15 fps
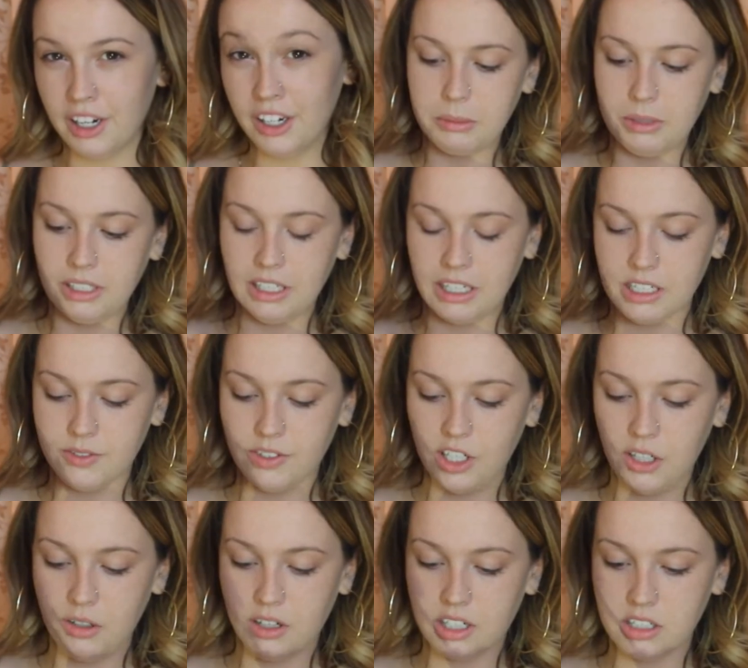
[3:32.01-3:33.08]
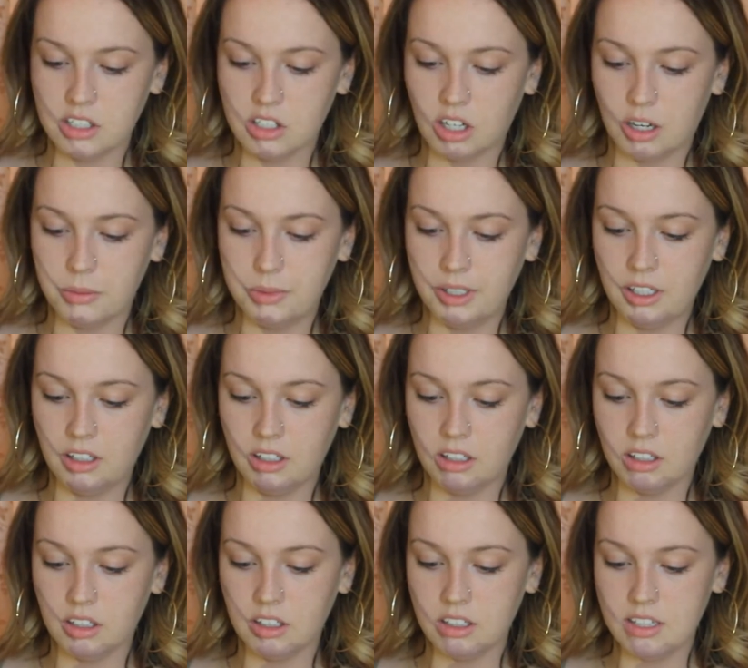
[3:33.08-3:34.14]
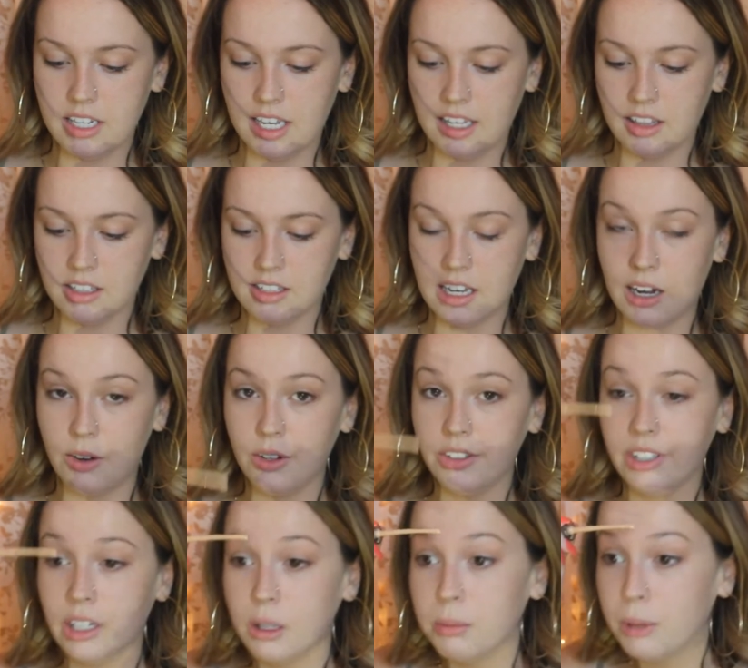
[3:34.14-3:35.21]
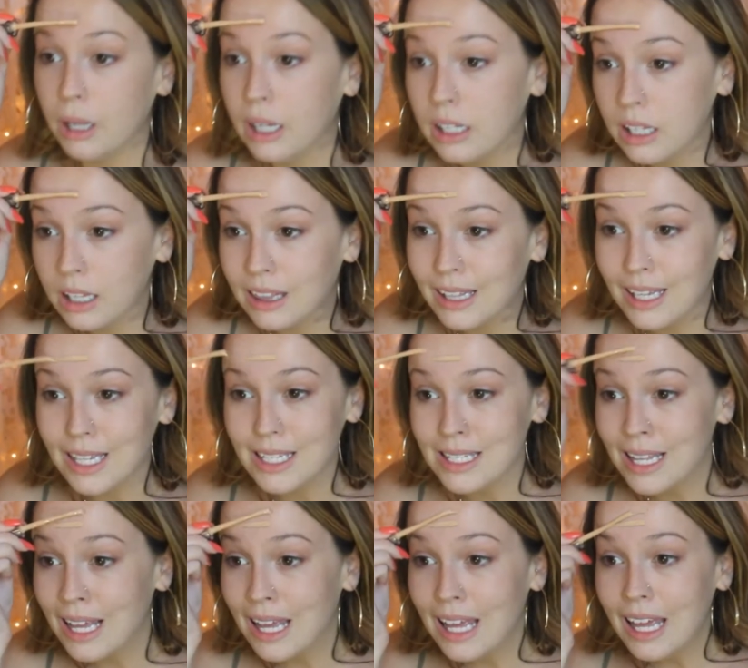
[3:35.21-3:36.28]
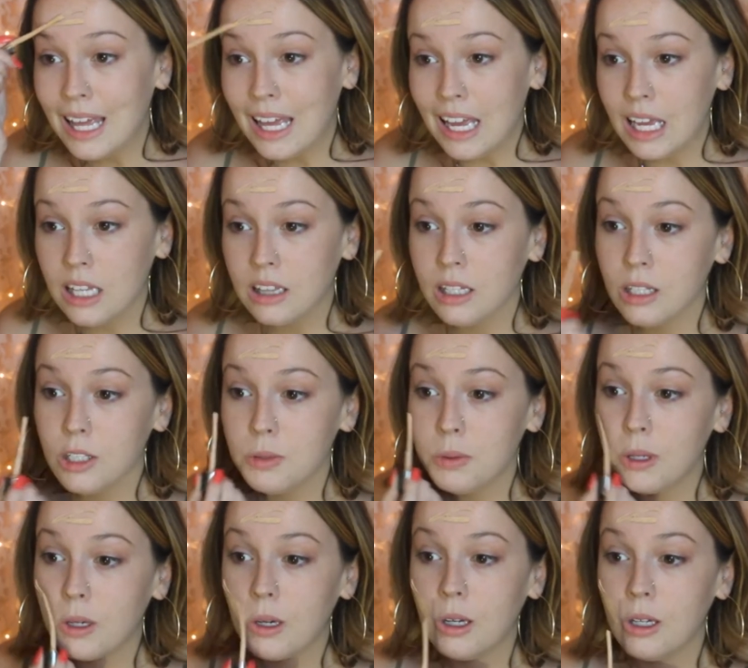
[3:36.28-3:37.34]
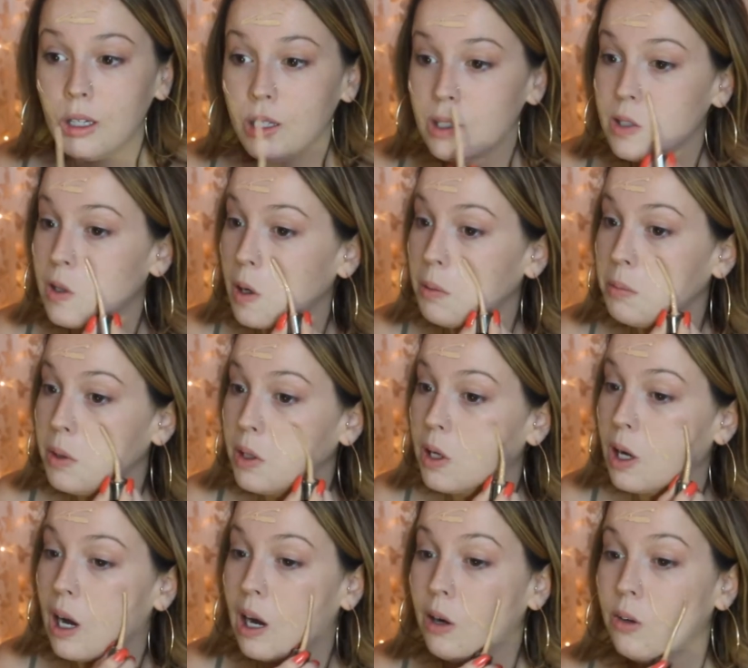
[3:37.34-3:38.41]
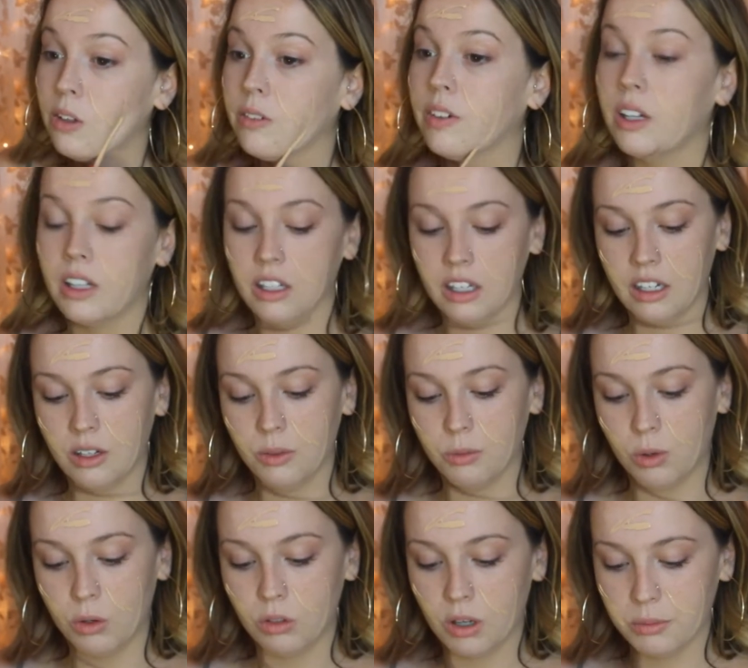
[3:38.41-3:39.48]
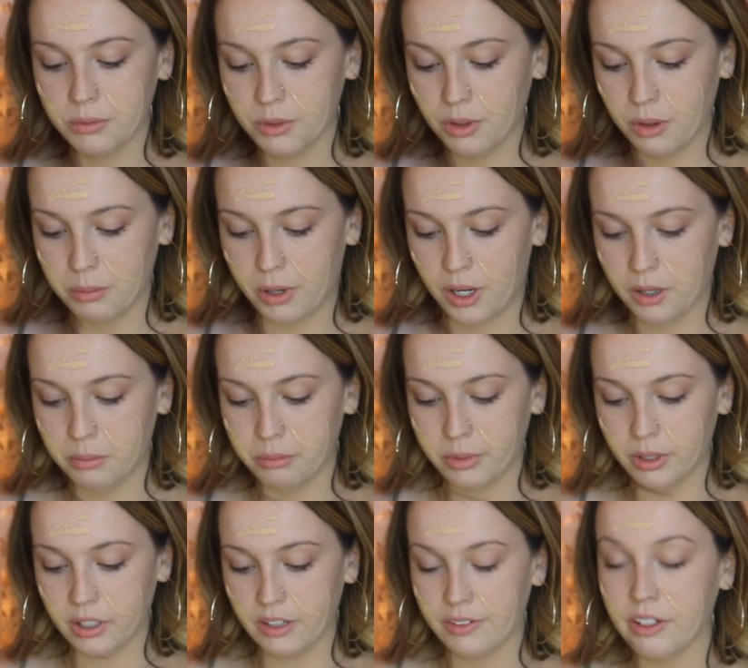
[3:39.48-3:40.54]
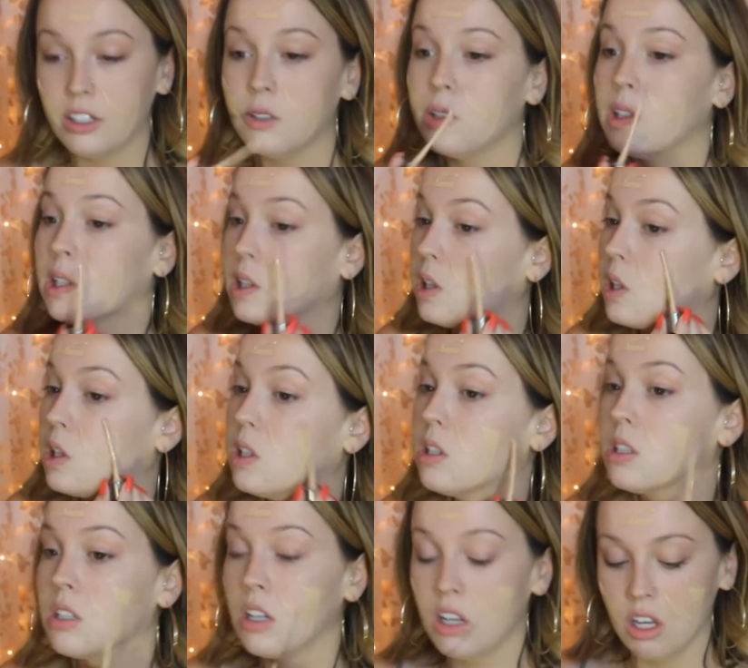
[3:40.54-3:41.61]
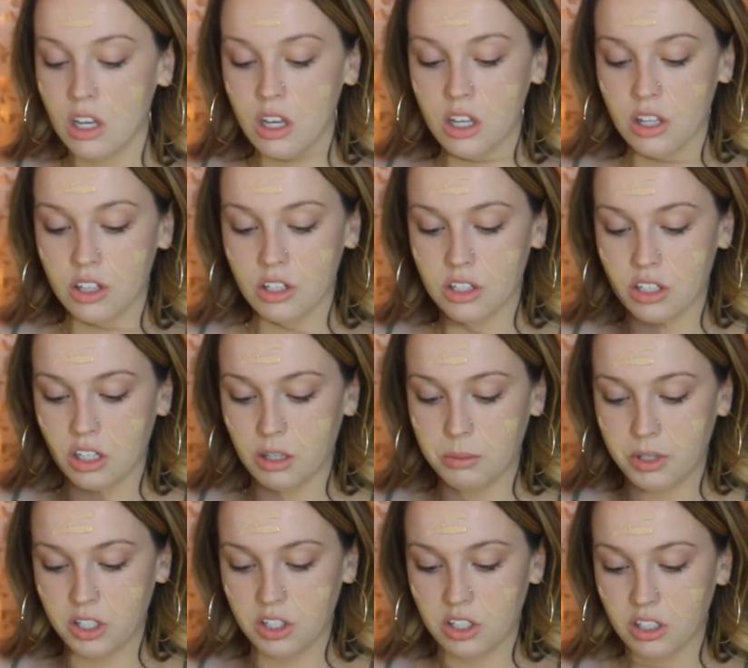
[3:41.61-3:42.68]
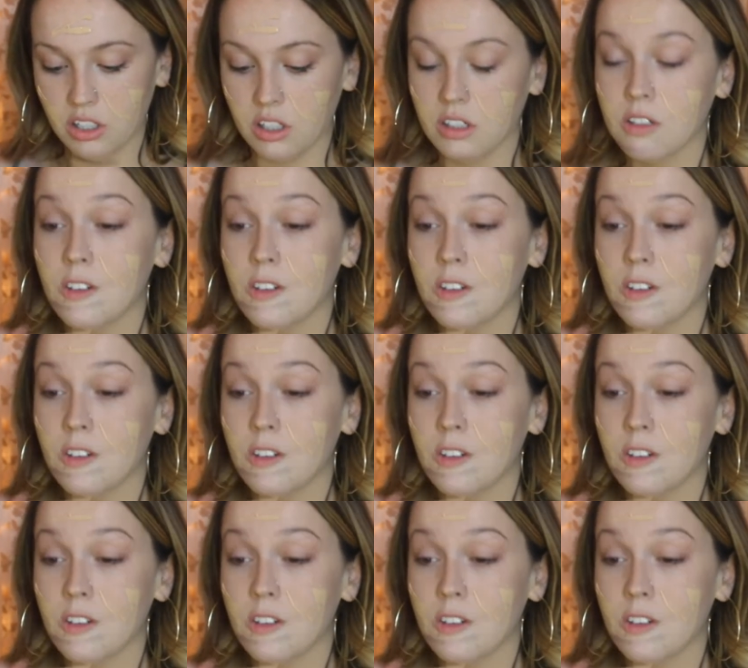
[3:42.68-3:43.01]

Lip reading: In my last video, you guys saw me take this out and like apply it like this, and that's because I'm like out of it and it won't come through the pump. But if I do it like this, there's still a bunch in here.